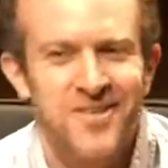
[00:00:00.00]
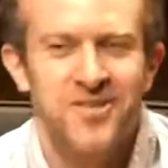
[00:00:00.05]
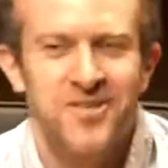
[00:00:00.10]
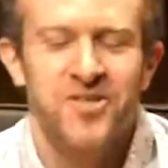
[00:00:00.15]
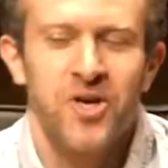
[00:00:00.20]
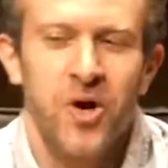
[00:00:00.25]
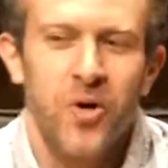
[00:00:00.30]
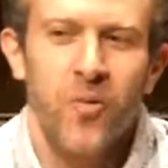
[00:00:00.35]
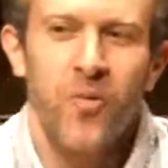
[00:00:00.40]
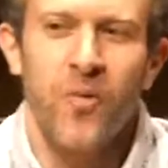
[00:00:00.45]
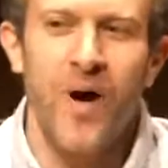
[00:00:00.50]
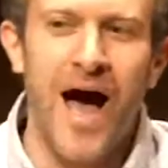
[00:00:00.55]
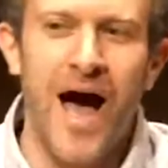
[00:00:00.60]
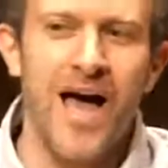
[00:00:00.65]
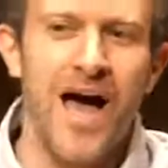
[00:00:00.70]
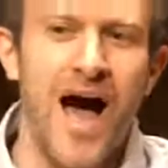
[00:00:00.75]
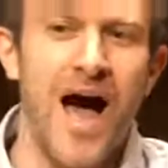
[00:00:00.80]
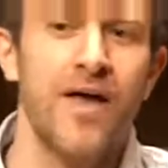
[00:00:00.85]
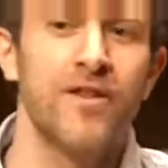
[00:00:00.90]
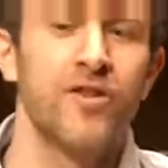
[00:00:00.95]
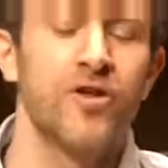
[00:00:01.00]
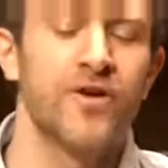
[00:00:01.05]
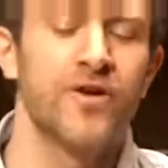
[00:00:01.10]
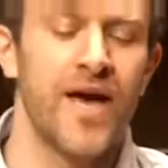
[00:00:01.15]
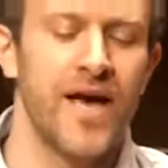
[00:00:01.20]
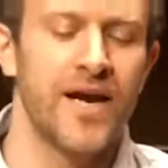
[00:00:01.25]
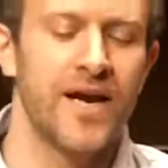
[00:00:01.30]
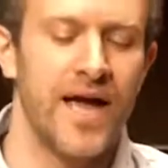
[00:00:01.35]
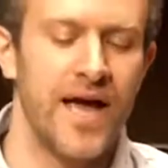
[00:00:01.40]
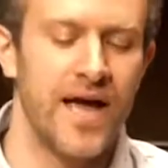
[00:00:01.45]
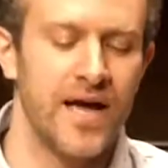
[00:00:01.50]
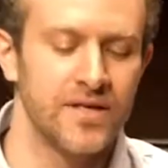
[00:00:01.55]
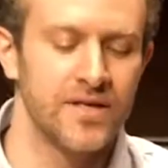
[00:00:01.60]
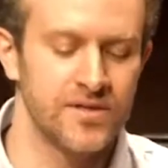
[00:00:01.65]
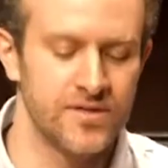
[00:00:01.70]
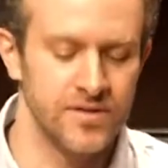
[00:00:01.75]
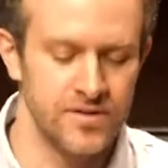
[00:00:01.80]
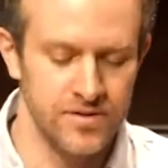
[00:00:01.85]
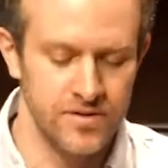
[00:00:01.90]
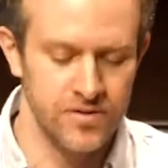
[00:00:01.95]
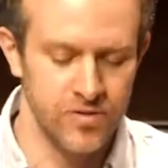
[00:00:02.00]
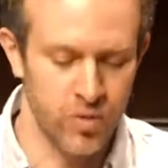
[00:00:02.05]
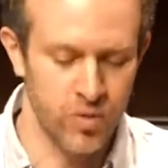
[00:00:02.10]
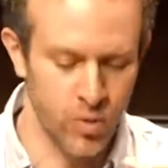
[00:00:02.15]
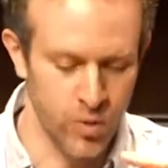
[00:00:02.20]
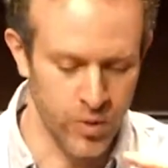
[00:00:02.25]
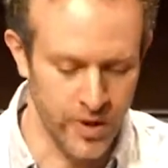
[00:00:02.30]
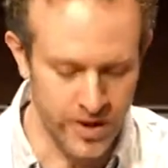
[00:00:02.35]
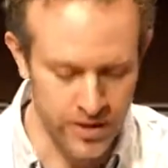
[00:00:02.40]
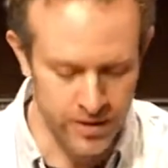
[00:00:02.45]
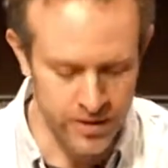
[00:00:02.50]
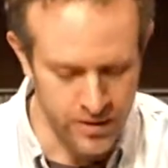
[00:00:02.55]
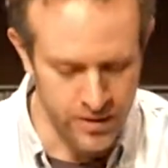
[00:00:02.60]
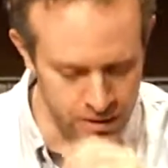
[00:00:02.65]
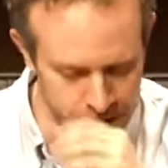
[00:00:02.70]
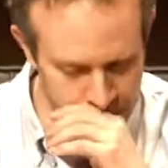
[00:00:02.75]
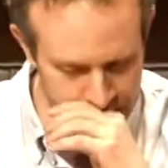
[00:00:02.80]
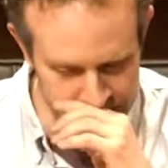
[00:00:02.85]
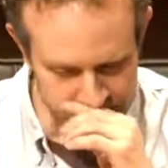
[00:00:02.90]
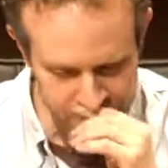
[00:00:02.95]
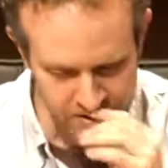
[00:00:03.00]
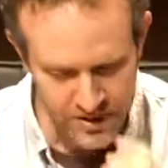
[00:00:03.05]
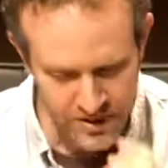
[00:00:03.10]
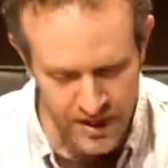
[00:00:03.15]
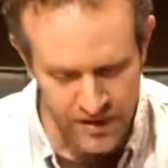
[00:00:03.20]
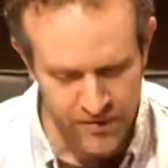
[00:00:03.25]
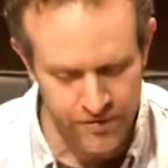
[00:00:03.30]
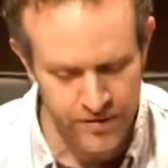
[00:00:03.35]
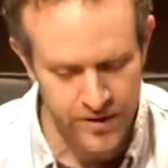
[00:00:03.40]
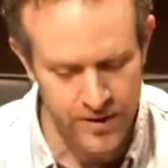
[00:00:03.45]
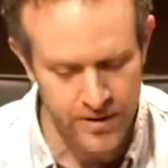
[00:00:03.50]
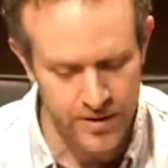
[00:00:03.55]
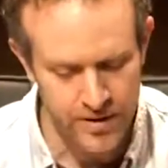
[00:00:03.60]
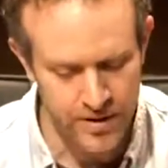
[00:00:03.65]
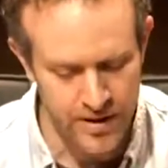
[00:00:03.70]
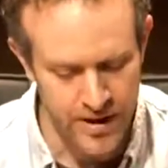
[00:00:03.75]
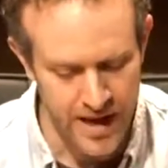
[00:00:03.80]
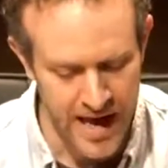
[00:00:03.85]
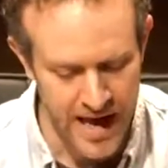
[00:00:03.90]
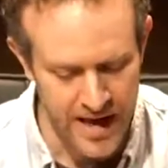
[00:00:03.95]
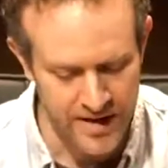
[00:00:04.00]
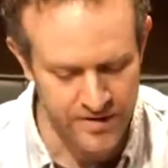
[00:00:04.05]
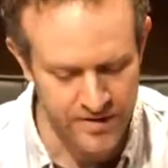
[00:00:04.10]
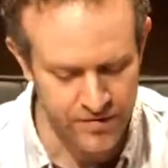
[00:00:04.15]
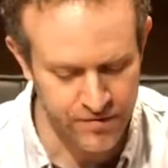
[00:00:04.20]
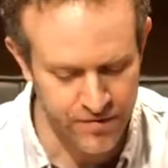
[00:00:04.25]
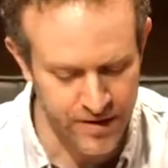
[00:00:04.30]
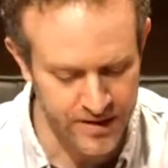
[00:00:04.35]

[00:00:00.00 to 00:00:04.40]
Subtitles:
So I look at it as real stuff that has